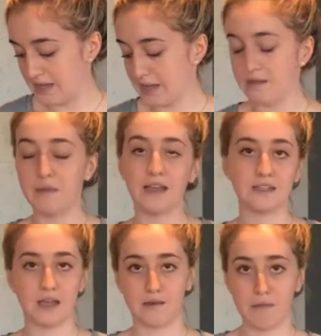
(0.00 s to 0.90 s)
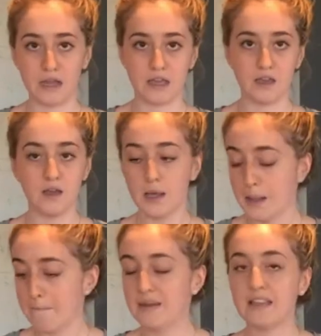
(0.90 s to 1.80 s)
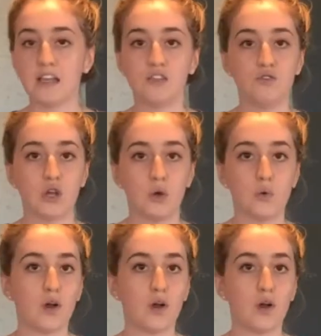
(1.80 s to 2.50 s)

and make a ton of money, but then you don't